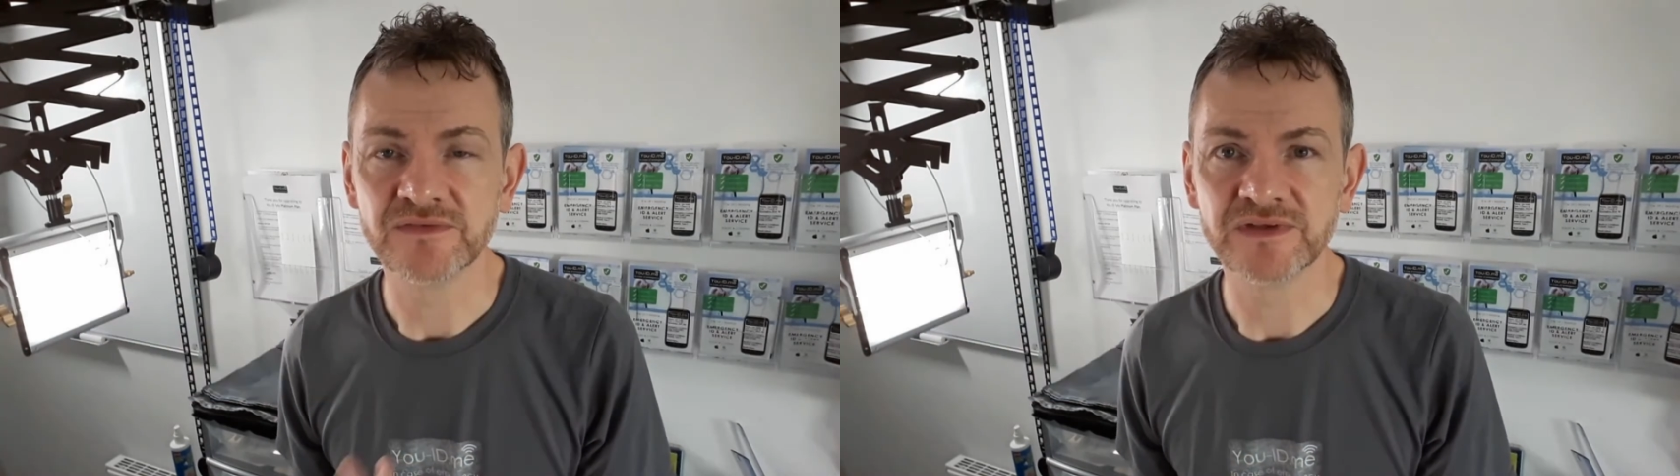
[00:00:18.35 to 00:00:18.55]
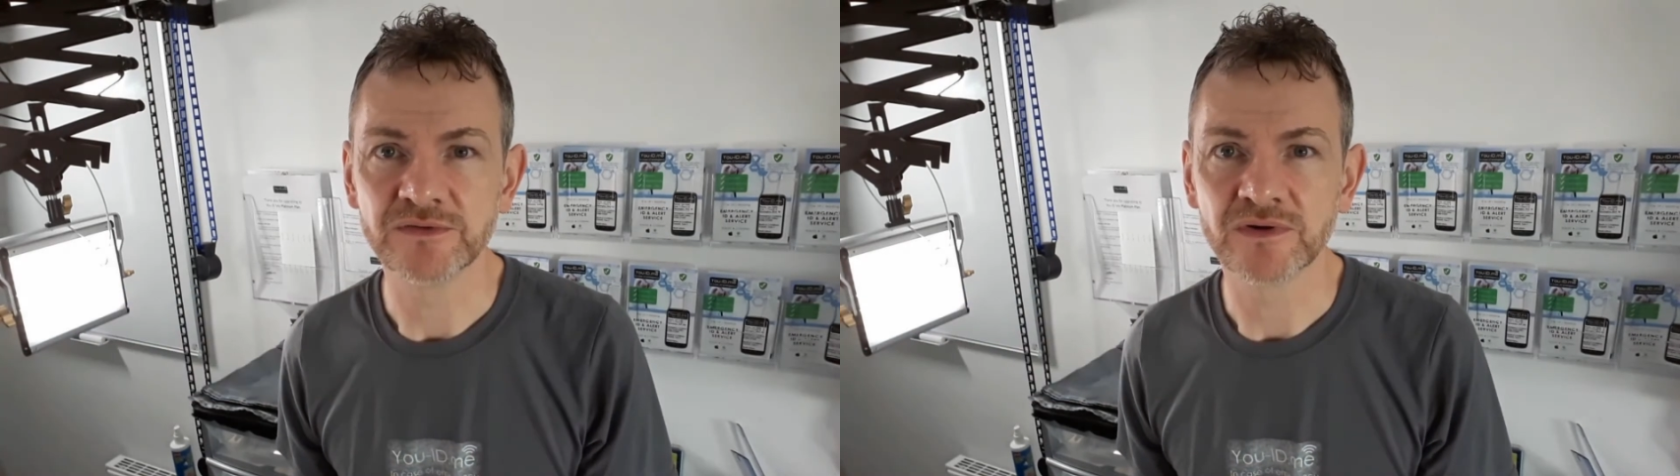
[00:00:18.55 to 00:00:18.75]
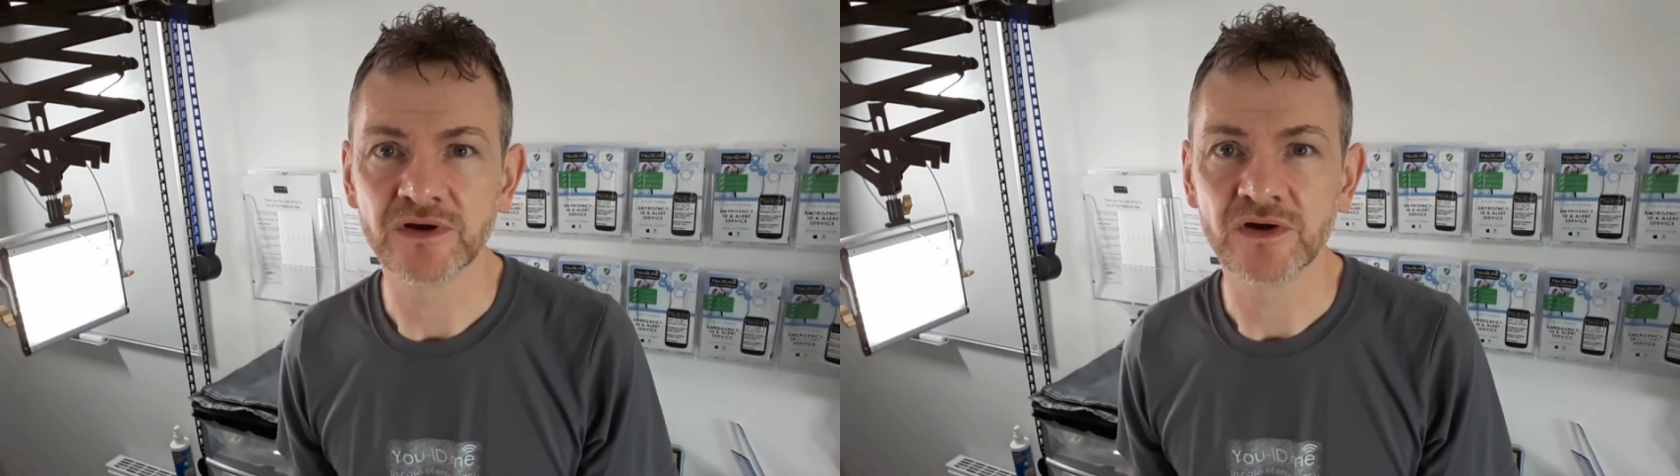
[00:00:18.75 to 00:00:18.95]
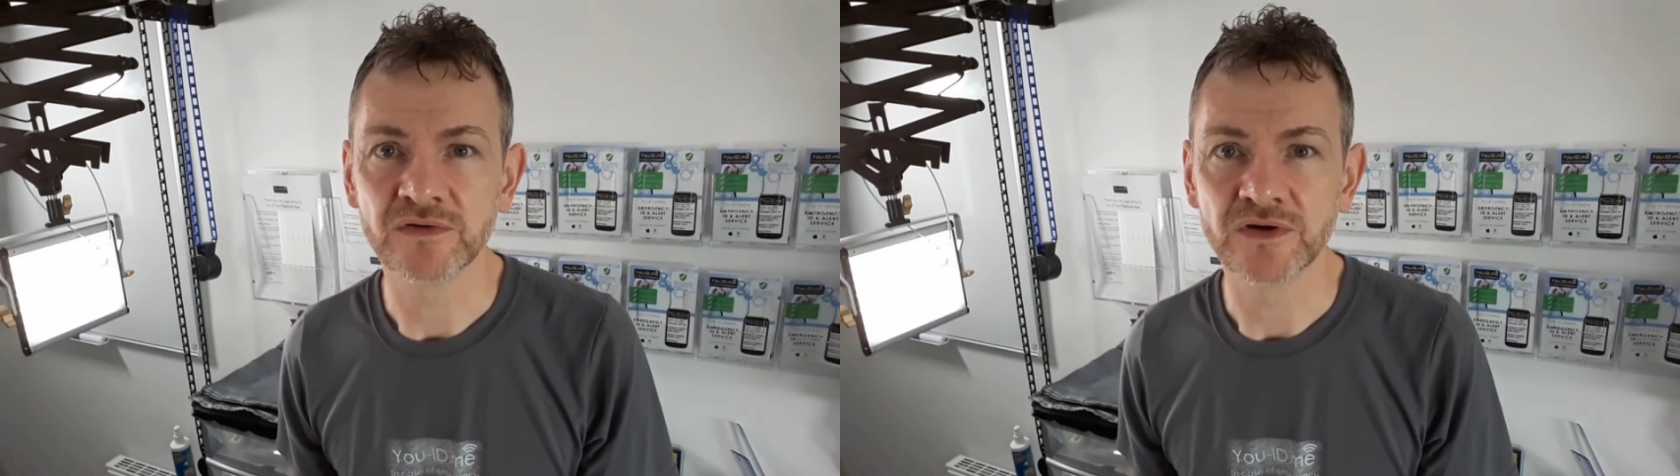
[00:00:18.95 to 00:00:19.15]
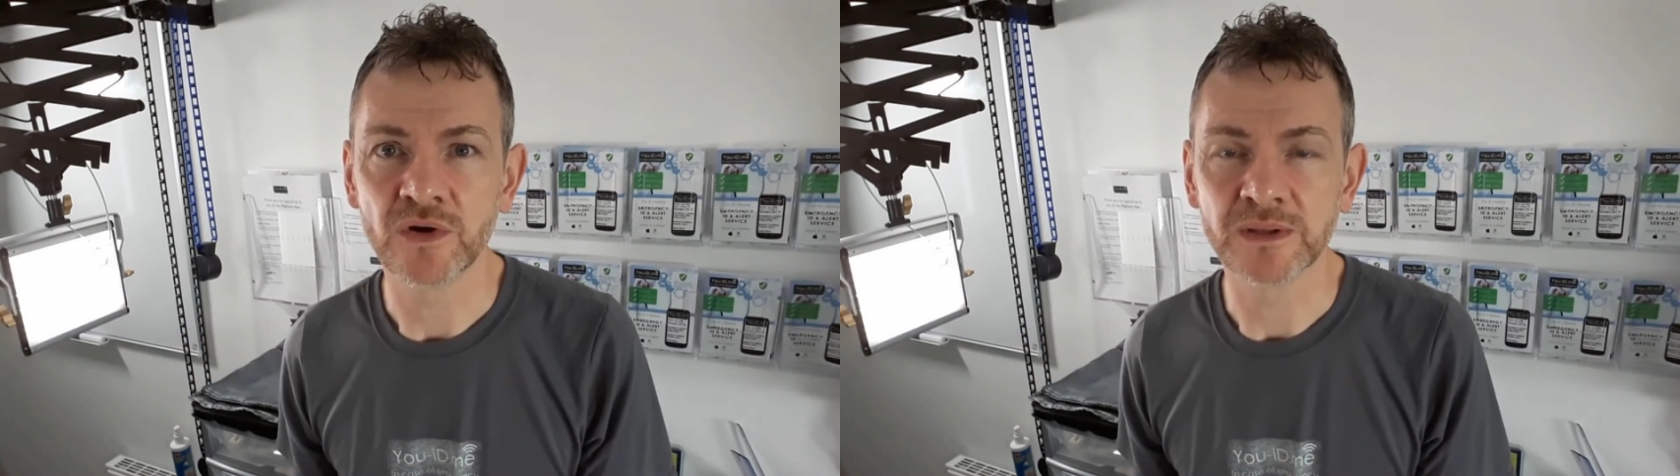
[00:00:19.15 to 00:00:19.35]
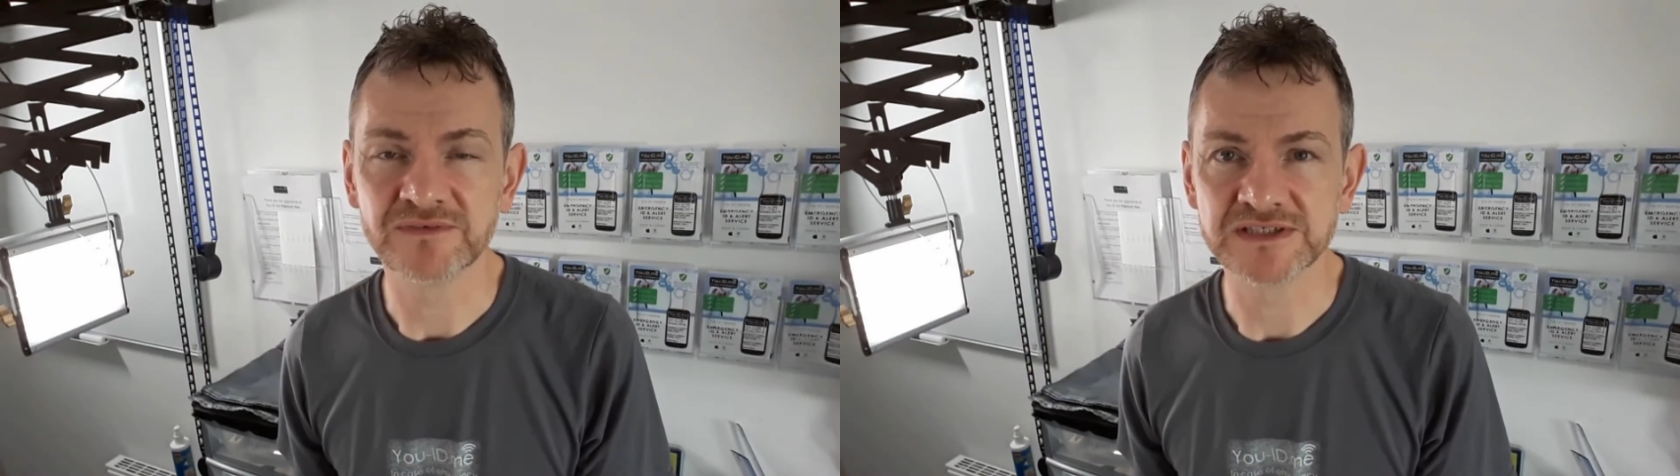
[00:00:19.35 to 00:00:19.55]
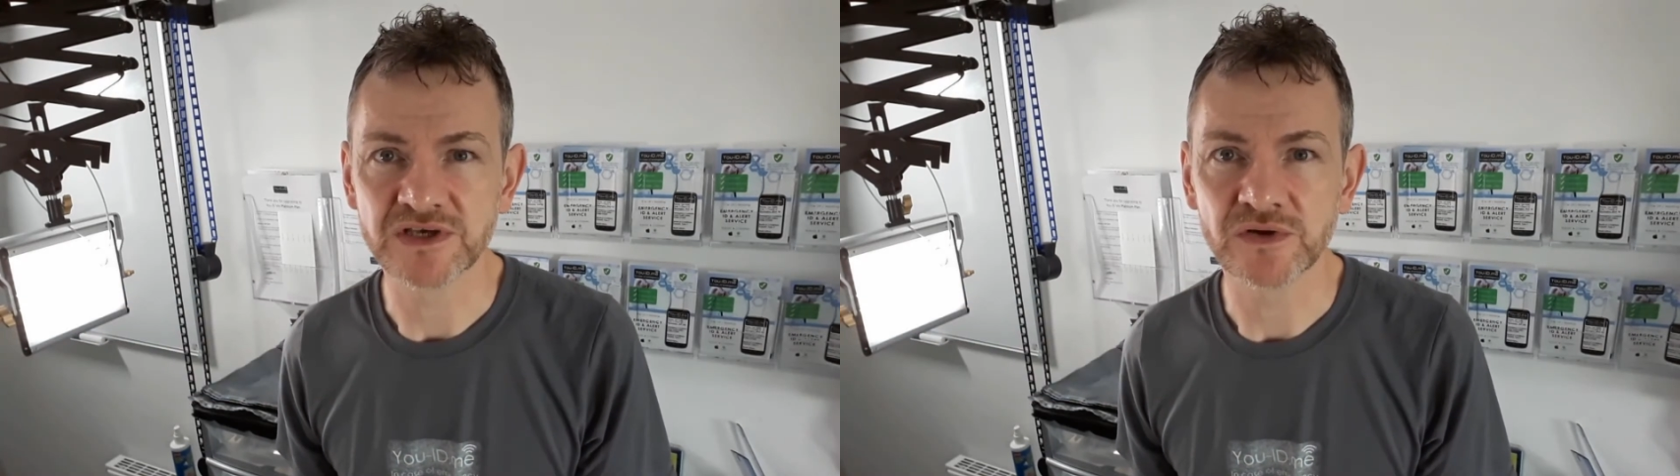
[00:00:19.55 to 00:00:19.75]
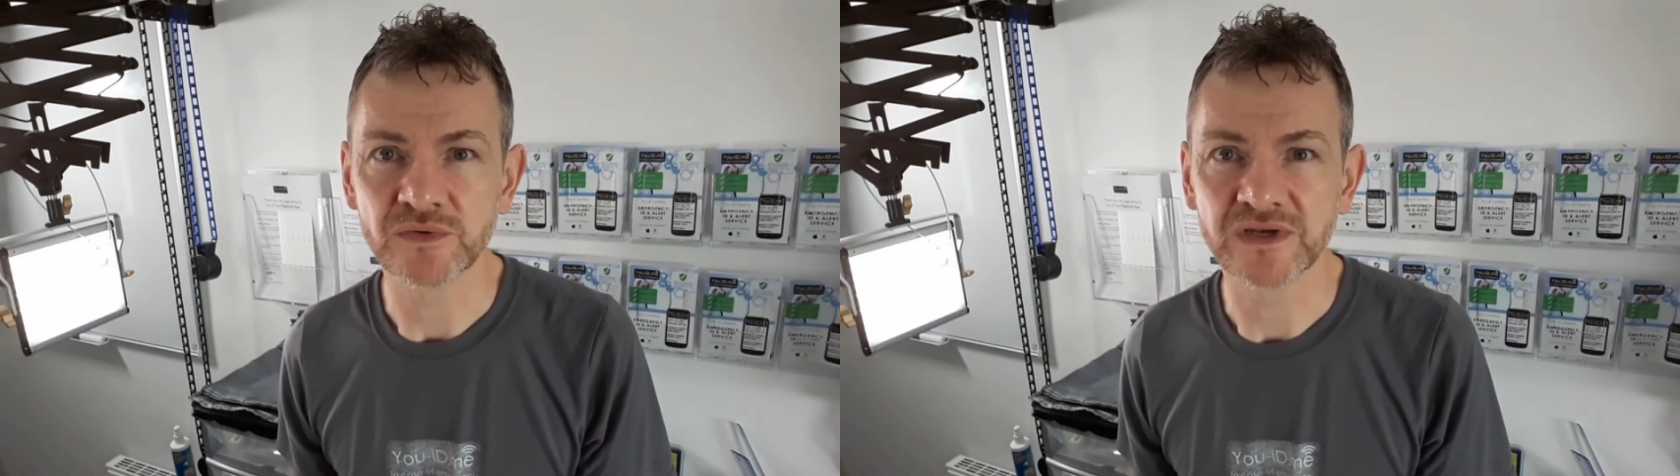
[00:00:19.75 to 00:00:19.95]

video all of its own.